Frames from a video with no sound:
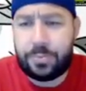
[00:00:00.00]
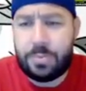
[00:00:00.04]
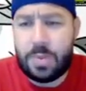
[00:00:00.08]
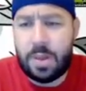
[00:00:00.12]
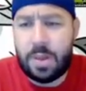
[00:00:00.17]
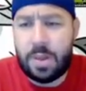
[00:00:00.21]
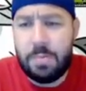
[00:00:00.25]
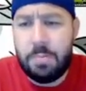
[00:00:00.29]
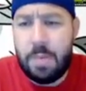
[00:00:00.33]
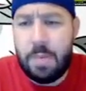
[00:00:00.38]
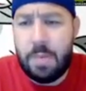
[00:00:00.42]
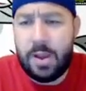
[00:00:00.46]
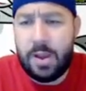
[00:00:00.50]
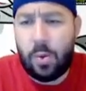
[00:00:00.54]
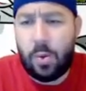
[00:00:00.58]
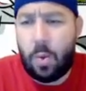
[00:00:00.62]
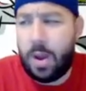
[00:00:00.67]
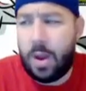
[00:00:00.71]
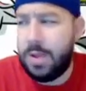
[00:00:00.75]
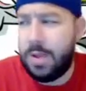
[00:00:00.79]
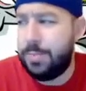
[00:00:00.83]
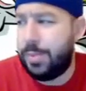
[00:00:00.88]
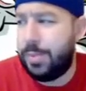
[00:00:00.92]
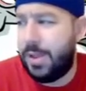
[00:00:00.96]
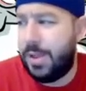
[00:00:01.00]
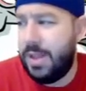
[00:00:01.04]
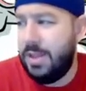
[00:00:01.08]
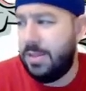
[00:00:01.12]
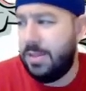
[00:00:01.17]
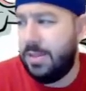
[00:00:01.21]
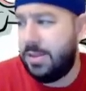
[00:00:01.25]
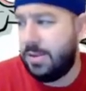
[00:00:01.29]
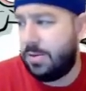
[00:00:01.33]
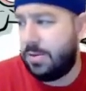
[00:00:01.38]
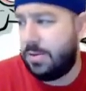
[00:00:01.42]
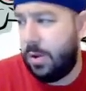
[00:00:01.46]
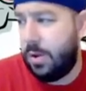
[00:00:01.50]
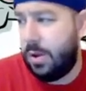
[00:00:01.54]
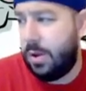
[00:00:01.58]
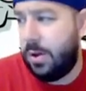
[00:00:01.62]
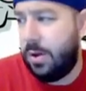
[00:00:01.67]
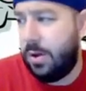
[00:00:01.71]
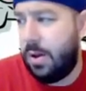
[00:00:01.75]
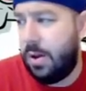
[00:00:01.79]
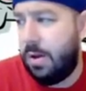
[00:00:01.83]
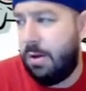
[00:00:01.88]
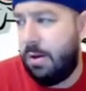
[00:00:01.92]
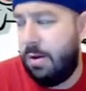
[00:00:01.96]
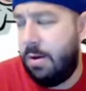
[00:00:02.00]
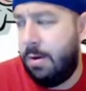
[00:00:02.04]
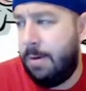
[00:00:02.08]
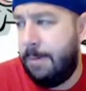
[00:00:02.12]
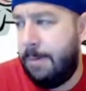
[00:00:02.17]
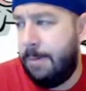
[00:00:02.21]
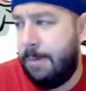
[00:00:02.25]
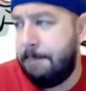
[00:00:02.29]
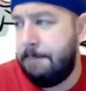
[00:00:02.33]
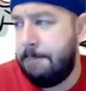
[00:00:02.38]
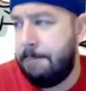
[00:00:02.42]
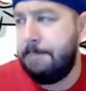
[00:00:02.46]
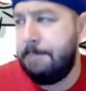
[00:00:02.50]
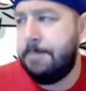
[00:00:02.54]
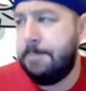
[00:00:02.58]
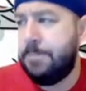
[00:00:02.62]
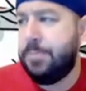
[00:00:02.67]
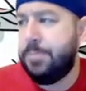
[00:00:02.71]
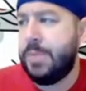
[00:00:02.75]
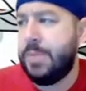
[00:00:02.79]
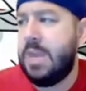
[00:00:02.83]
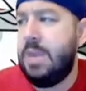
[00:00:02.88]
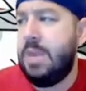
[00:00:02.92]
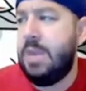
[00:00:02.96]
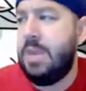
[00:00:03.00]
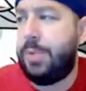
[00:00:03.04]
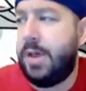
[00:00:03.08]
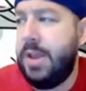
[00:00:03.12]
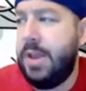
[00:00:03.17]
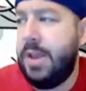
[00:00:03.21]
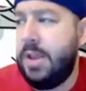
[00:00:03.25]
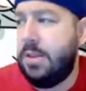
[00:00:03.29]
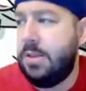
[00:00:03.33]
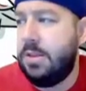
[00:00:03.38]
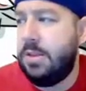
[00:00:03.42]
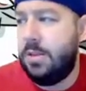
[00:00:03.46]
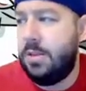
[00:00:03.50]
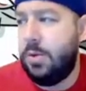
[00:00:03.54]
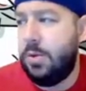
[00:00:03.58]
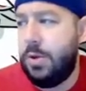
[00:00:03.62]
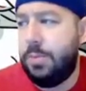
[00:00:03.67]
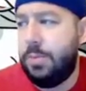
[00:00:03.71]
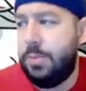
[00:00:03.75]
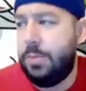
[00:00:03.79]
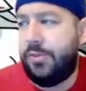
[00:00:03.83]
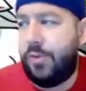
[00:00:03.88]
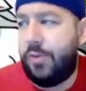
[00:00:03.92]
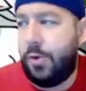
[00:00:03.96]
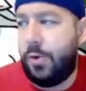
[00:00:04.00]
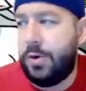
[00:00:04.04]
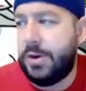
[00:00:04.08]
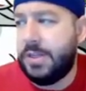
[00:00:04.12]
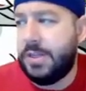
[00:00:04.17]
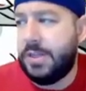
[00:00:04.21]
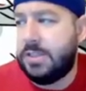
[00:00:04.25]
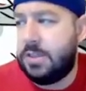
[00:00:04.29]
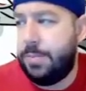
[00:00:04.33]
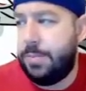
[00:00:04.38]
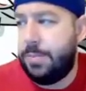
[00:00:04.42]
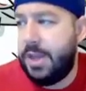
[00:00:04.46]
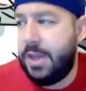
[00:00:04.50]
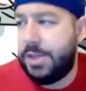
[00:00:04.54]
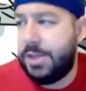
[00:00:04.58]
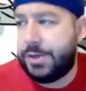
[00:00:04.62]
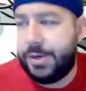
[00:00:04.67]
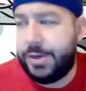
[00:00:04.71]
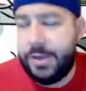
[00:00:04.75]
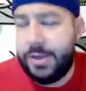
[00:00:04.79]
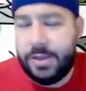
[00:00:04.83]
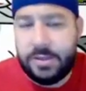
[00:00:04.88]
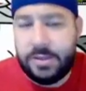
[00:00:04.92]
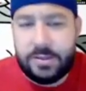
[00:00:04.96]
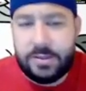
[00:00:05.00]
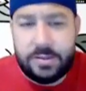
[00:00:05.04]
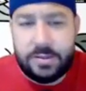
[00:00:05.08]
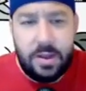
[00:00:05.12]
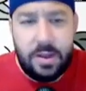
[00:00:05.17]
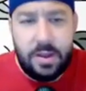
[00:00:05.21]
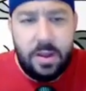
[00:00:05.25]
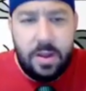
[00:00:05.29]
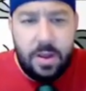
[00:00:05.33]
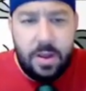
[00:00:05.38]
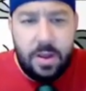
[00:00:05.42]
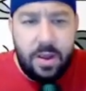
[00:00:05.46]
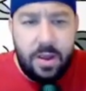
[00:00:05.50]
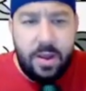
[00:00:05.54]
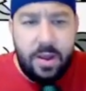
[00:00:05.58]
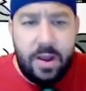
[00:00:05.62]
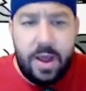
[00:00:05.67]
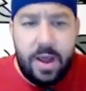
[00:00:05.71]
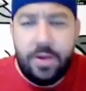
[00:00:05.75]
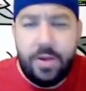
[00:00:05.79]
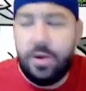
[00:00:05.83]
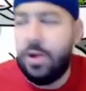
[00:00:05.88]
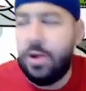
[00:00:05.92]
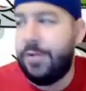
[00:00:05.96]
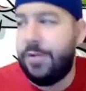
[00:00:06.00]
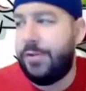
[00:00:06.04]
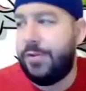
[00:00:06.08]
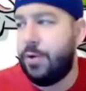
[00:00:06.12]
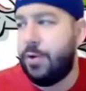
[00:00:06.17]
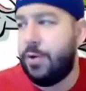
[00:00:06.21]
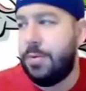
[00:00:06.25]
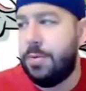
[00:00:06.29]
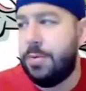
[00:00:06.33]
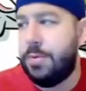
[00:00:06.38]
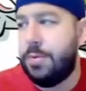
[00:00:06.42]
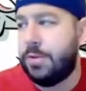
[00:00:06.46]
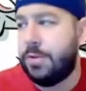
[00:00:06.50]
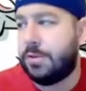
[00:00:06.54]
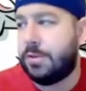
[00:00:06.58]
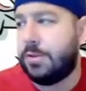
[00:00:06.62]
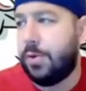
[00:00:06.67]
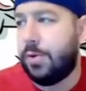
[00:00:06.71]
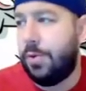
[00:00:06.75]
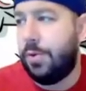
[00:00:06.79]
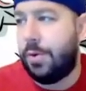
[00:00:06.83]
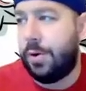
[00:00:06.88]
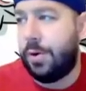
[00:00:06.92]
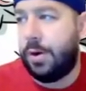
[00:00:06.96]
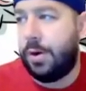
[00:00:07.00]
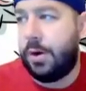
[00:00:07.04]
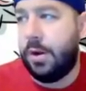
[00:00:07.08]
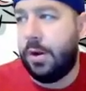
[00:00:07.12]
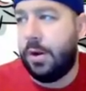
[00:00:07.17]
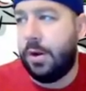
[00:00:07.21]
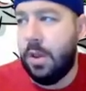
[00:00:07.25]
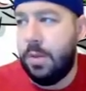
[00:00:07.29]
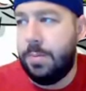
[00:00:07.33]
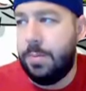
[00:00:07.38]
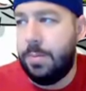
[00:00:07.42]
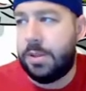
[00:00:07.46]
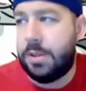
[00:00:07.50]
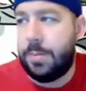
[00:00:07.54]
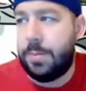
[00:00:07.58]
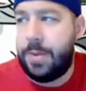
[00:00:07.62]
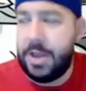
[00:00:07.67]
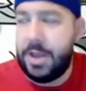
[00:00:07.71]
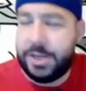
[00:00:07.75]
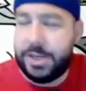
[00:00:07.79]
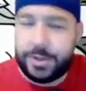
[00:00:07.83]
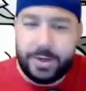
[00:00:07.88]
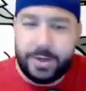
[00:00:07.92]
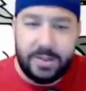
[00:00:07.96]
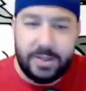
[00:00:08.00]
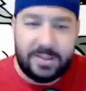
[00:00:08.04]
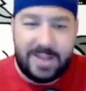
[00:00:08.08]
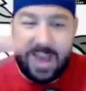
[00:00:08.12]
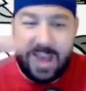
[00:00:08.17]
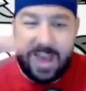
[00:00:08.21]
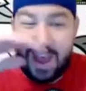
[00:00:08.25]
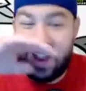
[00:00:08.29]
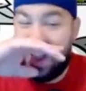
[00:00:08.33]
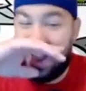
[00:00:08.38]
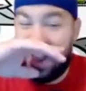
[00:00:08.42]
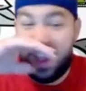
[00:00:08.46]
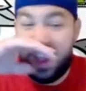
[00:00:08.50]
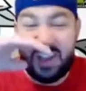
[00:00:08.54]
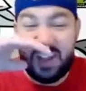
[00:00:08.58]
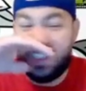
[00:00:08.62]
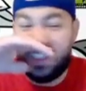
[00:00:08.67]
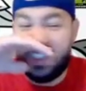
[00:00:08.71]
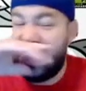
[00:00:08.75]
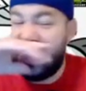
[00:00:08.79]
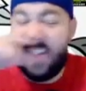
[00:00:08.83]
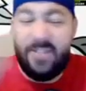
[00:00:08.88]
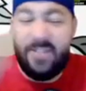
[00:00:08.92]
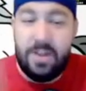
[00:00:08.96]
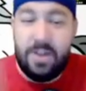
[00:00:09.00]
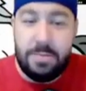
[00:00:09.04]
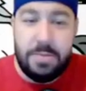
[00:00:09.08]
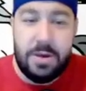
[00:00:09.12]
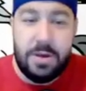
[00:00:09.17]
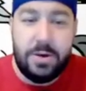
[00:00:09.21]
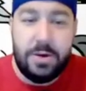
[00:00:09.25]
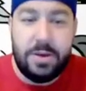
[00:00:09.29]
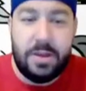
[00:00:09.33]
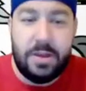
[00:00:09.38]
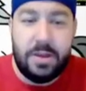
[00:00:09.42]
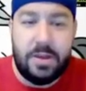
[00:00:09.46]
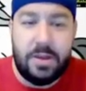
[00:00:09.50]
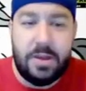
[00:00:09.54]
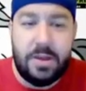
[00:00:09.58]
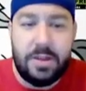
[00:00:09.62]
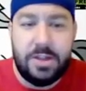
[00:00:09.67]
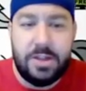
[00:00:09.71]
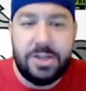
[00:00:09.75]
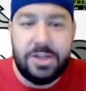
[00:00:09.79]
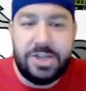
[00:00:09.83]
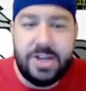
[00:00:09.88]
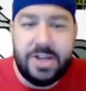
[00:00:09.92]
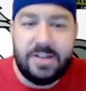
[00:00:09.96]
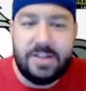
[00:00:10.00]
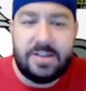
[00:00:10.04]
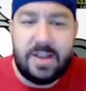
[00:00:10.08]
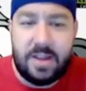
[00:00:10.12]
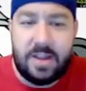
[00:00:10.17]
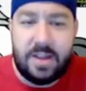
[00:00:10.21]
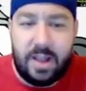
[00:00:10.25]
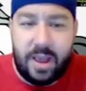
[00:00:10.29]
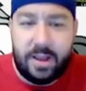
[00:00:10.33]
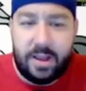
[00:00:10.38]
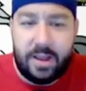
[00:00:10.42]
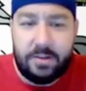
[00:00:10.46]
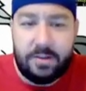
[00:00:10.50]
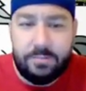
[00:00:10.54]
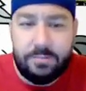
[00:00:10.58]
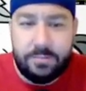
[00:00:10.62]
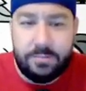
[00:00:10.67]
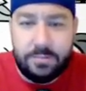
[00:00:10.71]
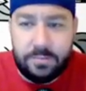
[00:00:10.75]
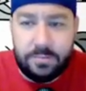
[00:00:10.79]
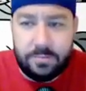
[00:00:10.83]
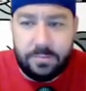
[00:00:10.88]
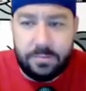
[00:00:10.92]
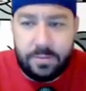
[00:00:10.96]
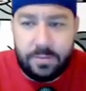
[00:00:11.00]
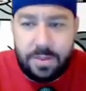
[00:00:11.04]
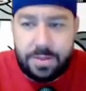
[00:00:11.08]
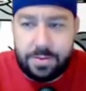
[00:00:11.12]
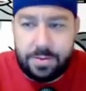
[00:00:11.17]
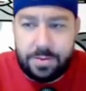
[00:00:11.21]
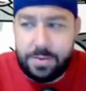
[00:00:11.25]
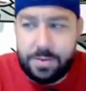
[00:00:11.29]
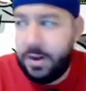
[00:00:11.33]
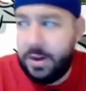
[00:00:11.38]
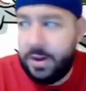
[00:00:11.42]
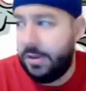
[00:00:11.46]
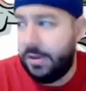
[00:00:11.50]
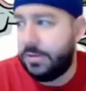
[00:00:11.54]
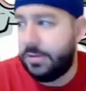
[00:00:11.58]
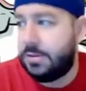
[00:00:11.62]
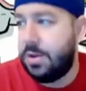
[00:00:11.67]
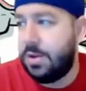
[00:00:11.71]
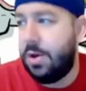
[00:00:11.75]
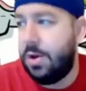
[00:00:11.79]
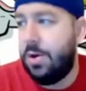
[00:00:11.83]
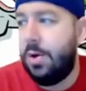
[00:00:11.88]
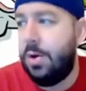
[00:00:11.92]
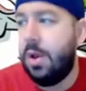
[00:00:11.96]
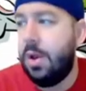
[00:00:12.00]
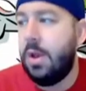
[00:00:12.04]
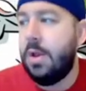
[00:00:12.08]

Mike White played this well. He played the week before against the Patriots, and I don't know if you remember the score, but the Patriots had like 7 million and the Jets had like 3. So